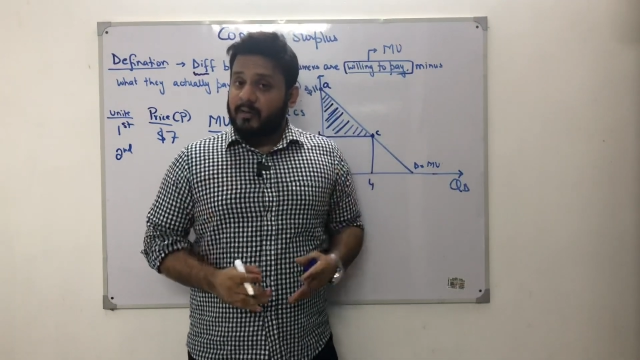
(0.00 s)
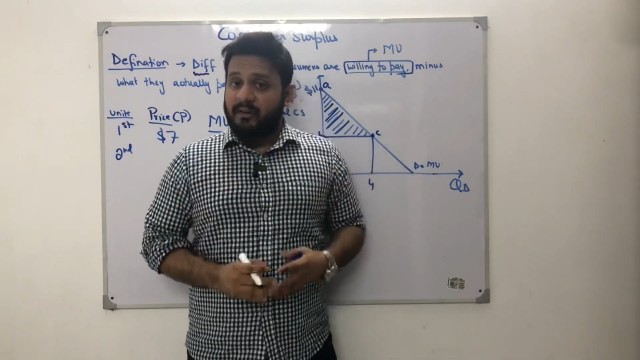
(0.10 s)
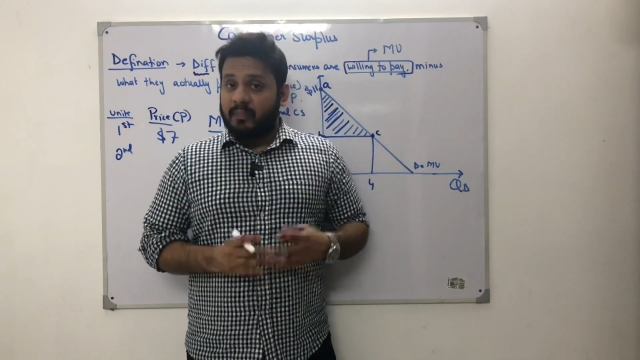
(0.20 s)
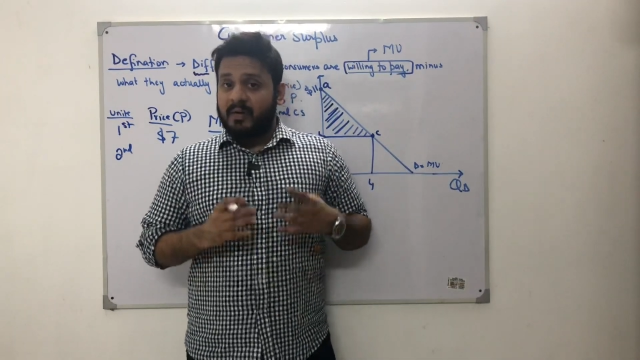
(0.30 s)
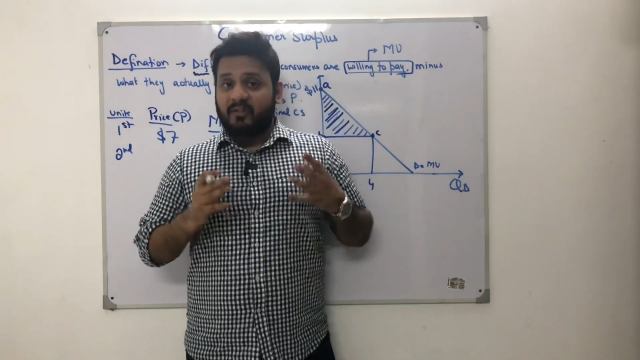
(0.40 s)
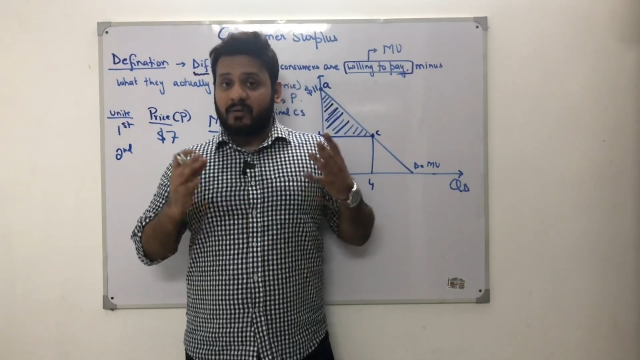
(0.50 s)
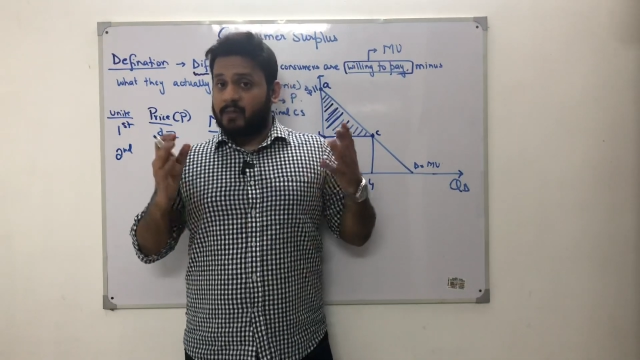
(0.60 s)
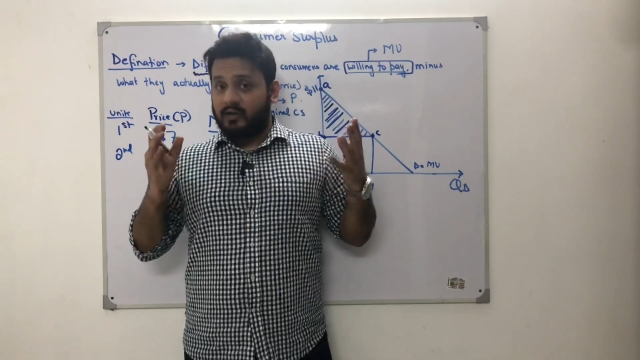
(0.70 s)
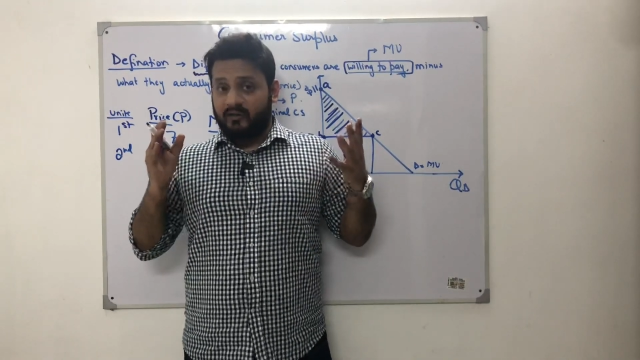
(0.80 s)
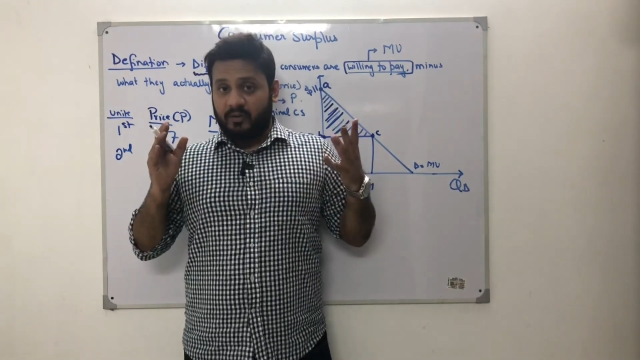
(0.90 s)
of diminishing
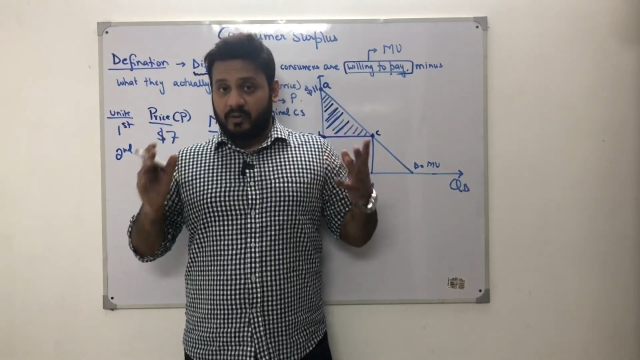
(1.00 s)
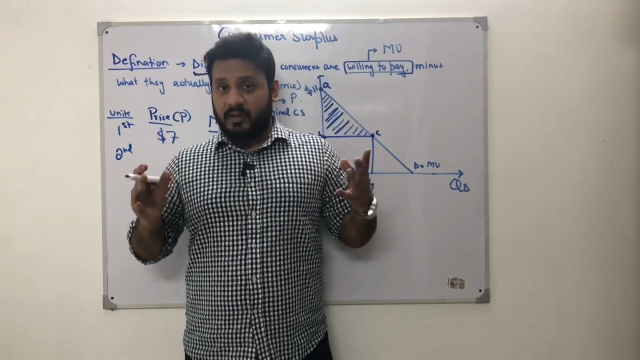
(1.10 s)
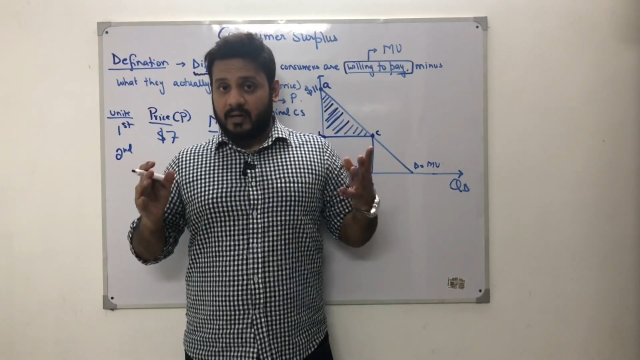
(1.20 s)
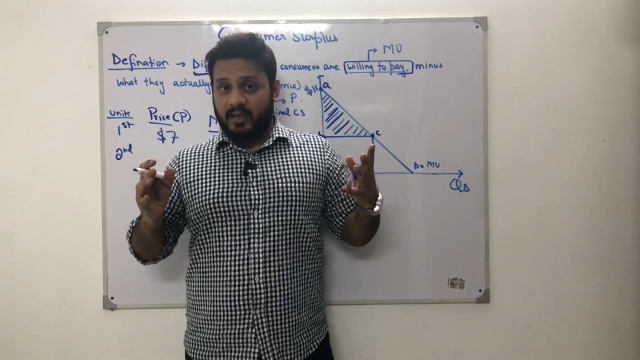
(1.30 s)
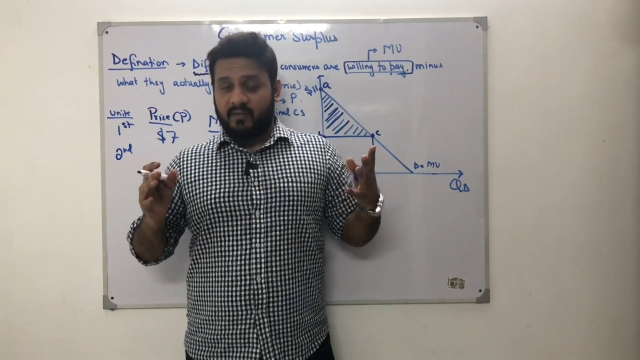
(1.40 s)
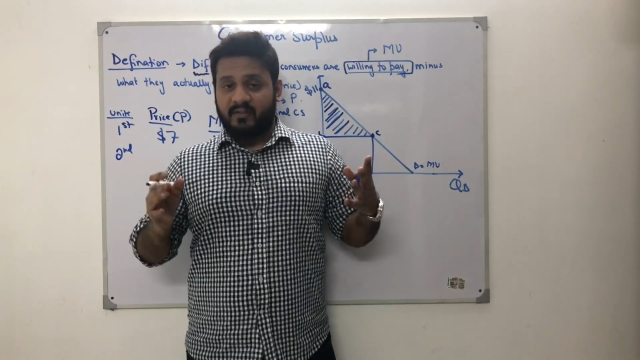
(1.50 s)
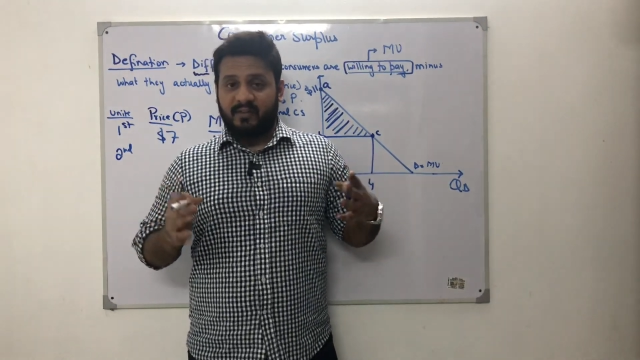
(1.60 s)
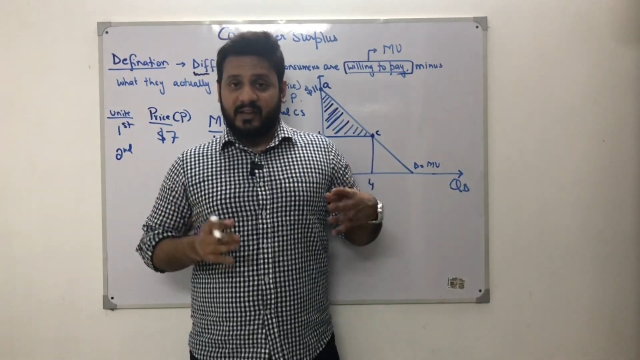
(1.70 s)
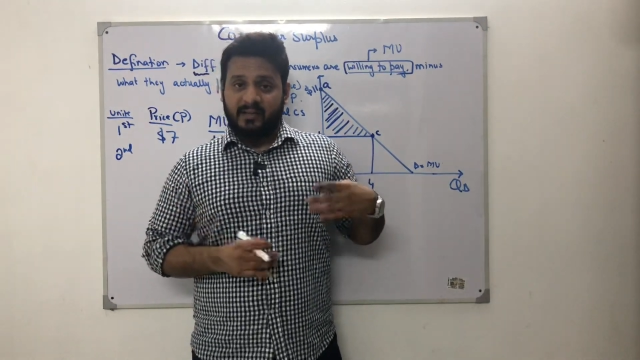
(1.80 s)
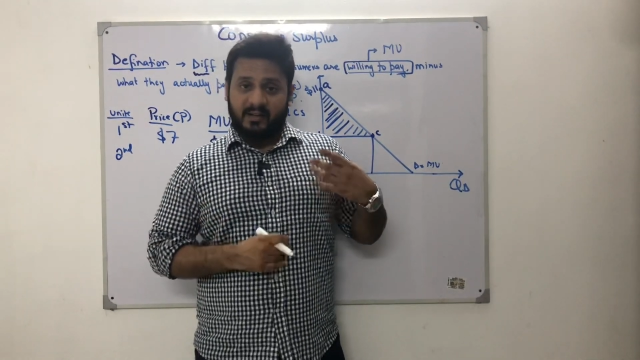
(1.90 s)
marginal utility, which
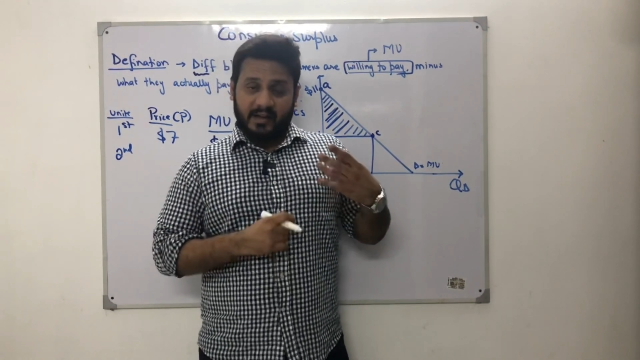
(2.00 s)
states that